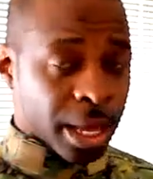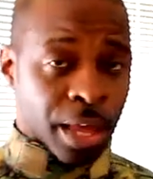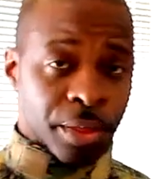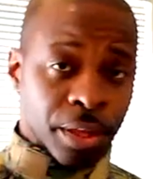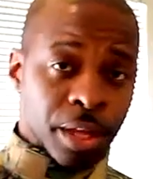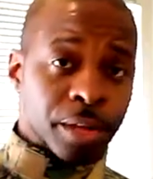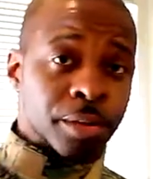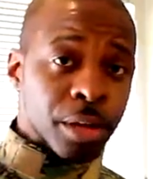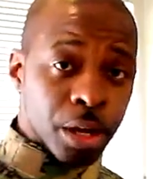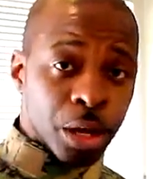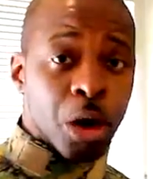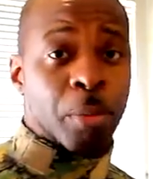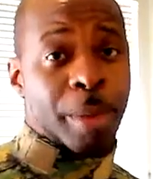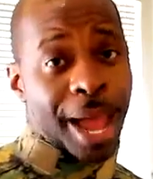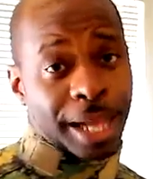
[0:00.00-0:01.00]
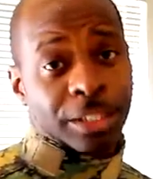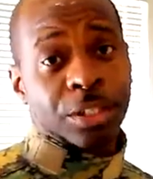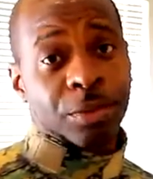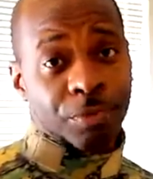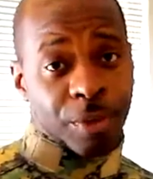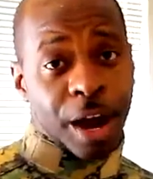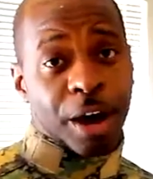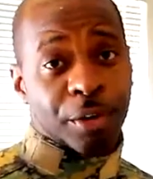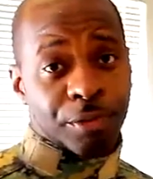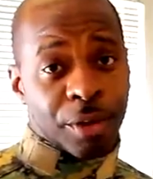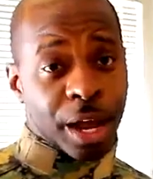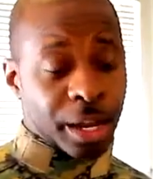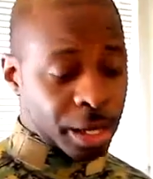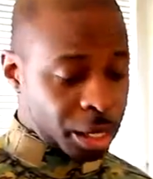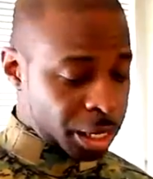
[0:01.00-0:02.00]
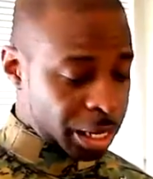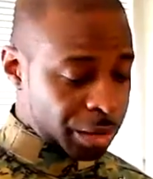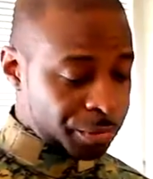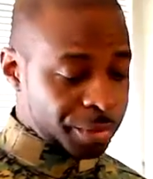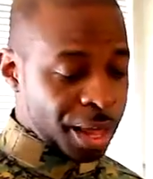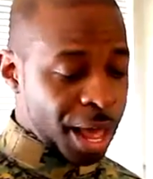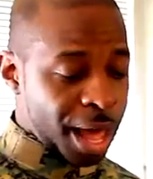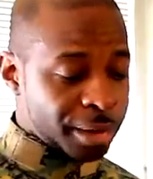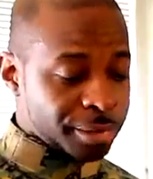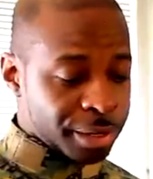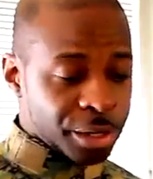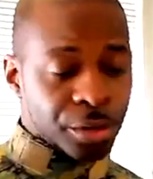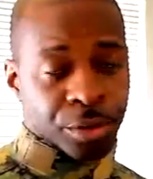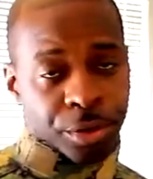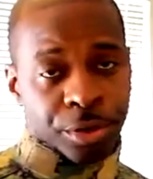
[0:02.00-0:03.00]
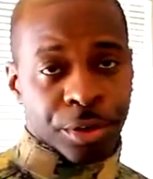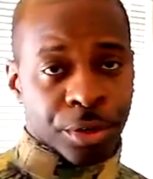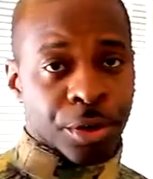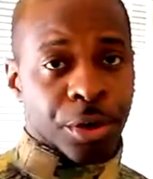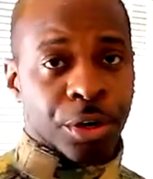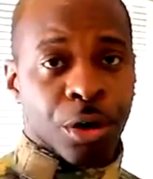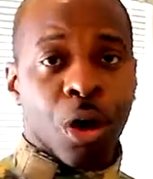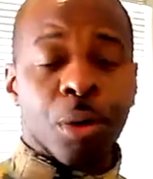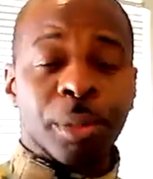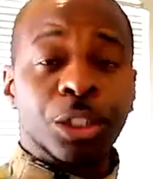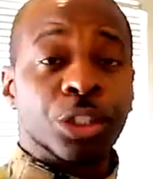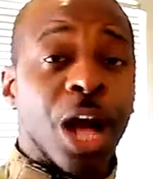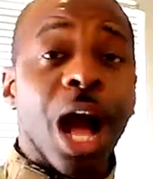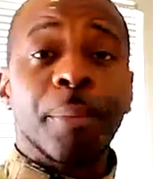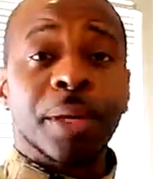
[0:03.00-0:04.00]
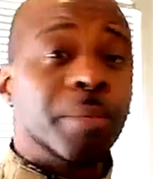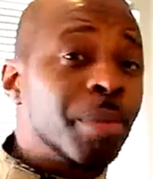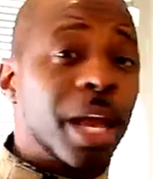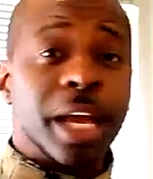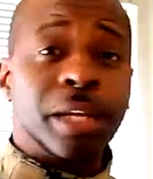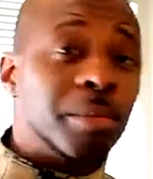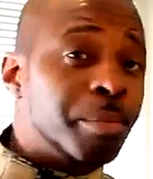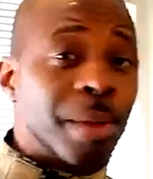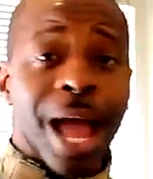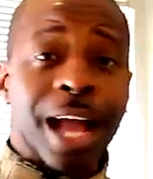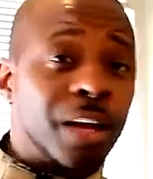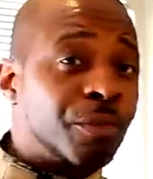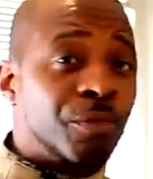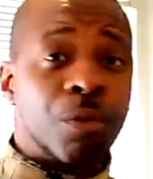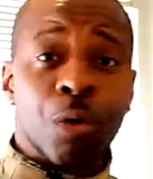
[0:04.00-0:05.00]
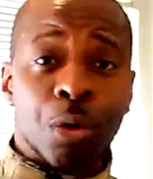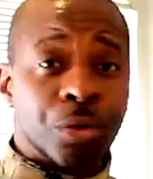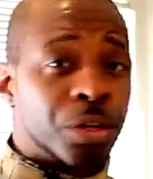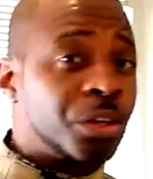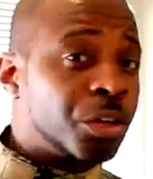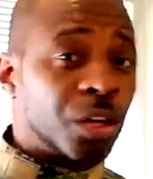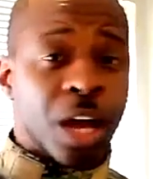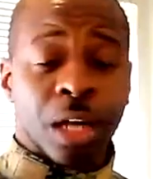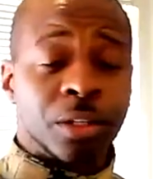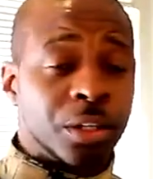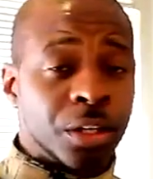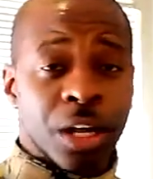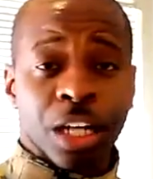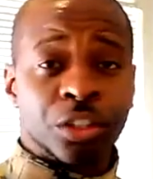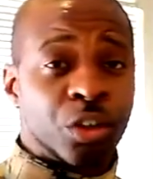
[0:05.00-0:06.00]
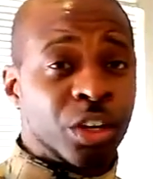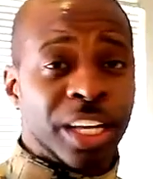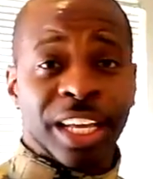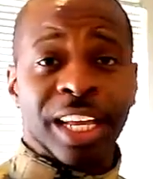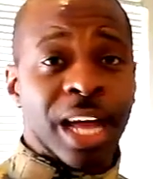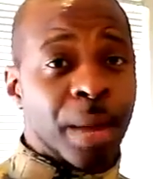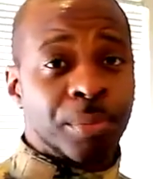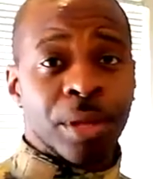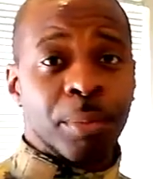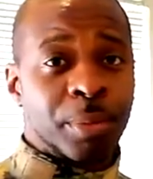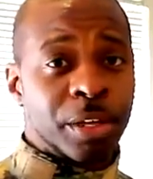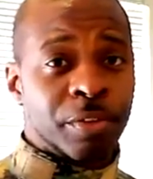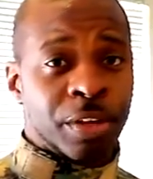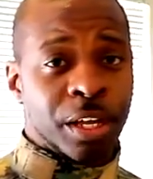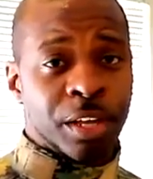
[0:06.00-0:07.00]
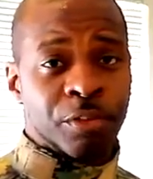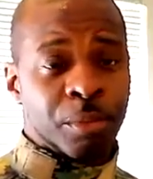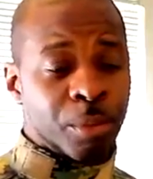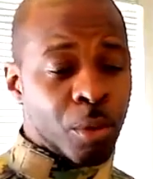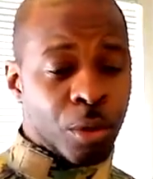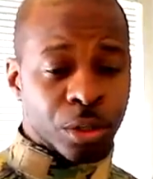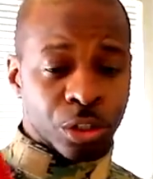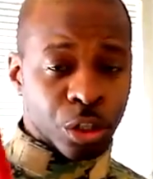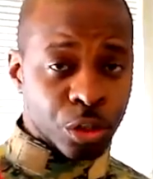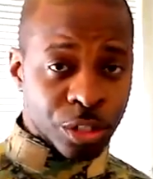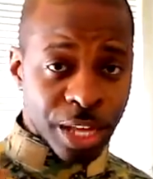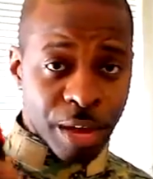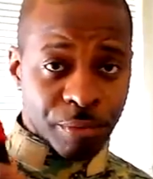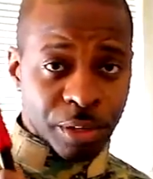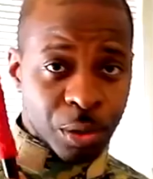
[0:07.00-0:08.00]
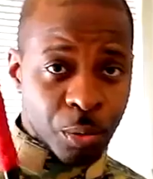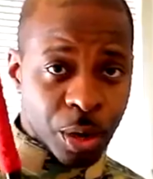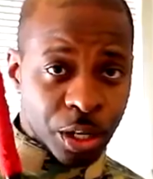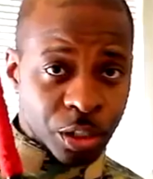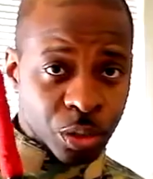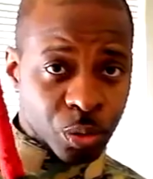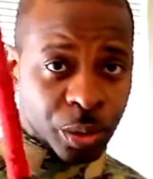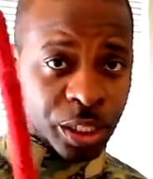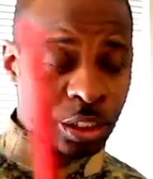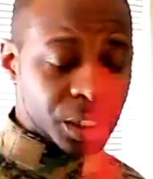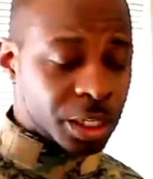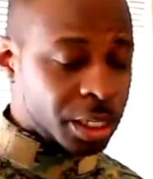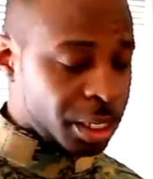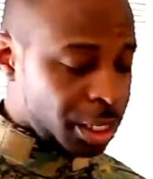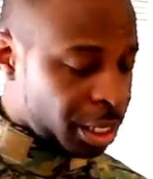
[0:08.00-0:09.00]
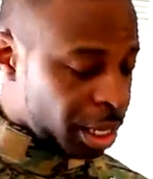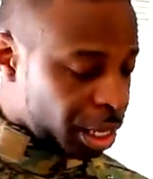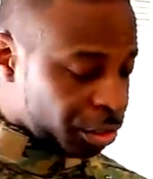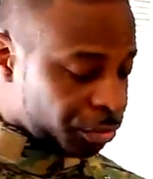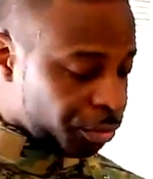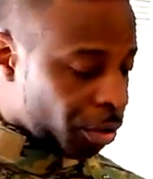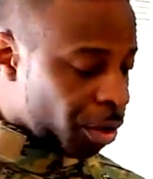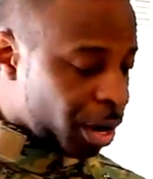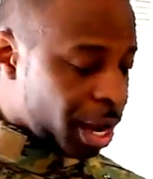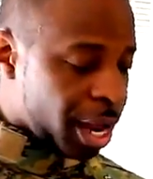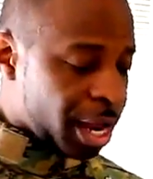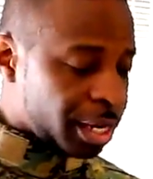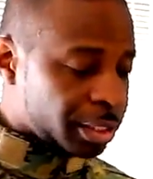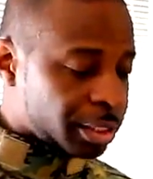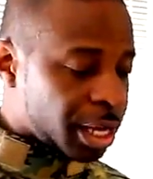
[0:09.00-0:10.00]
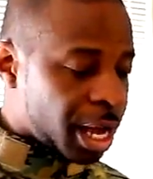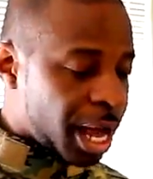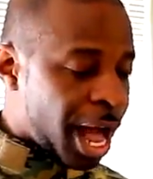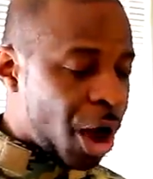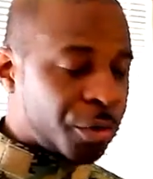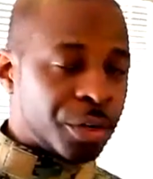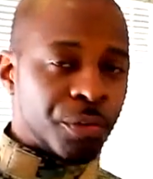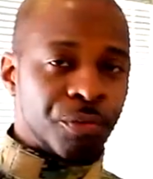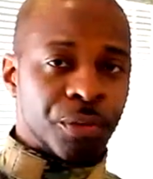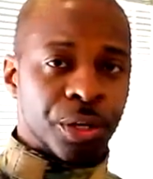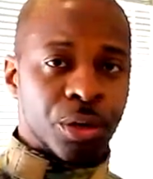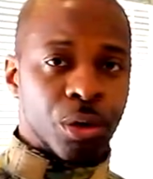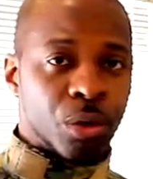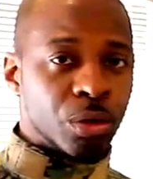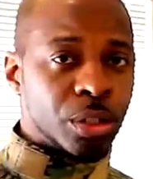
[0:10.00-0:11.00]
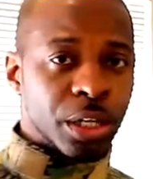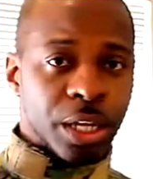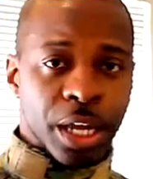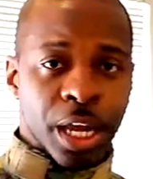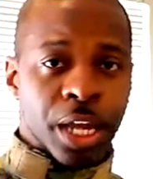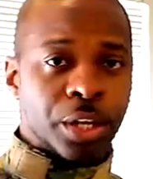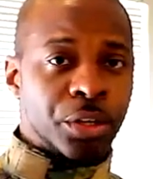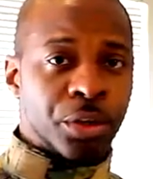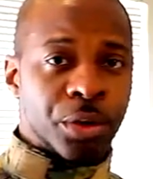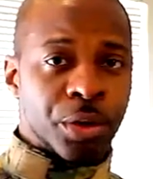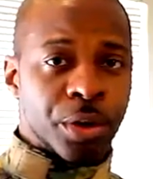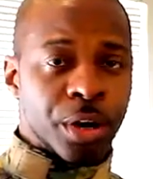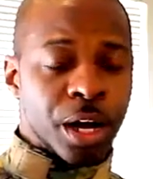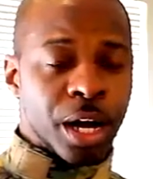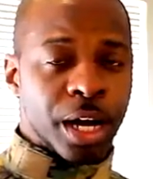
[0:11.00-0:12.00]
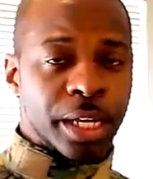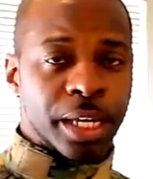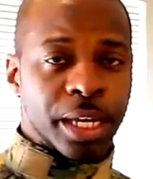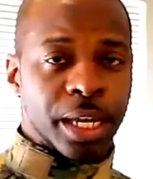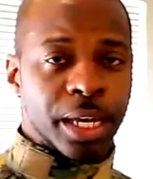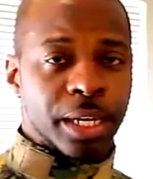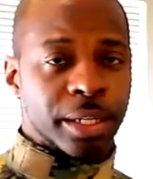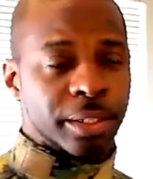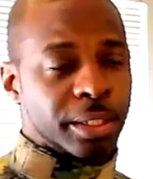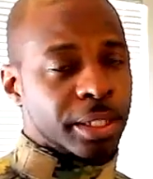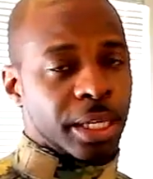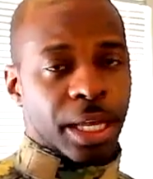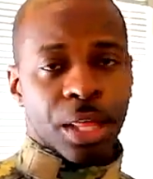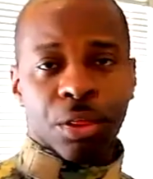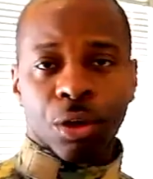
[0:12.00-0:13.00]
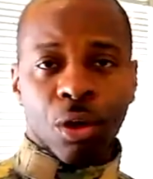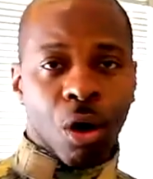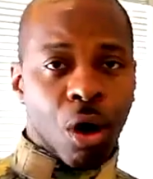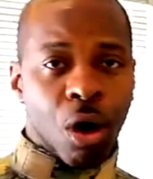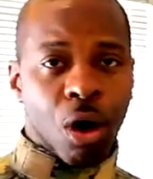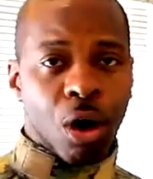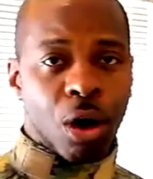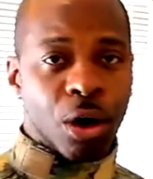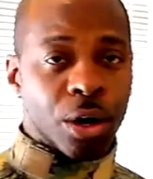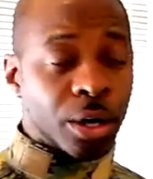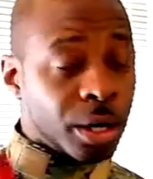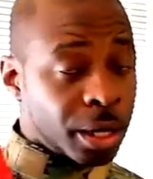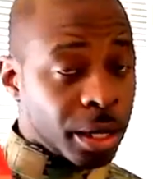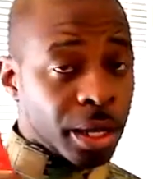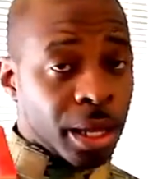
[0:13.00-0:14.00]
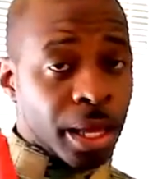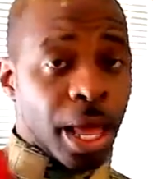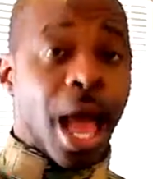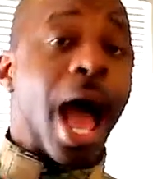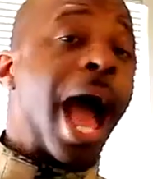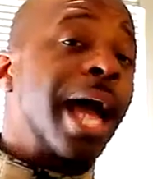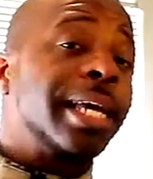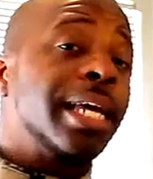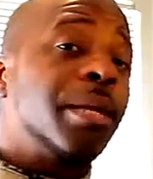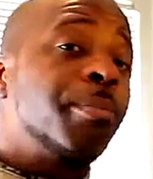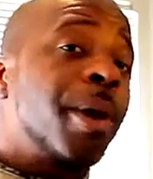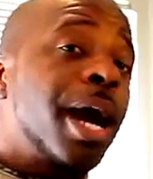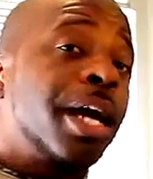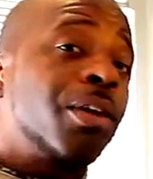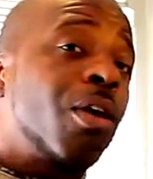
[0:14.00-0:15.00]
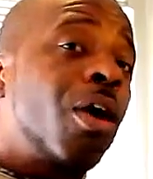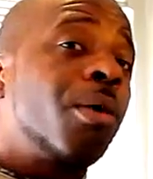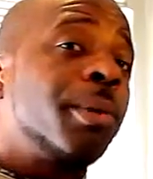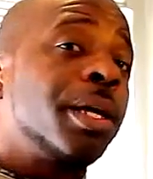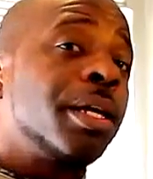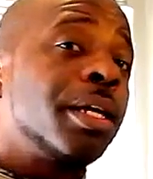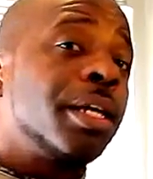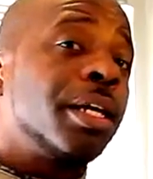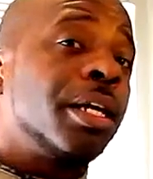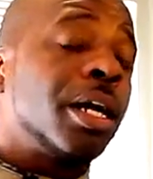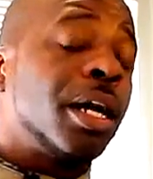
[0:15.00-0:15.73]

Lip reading: and then go back to the firefight. If not, then you're going to be chopping paint back and forth, and your gun's going to get gummed up even more. So you definitely want a squeegee as far as out in the field, in your kit, in the car. I keep mine on me